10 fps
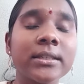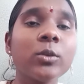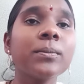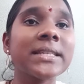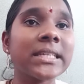You
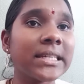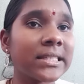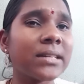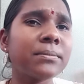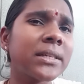must
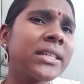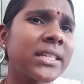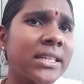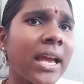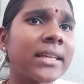listen
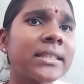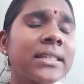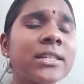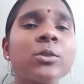British accent,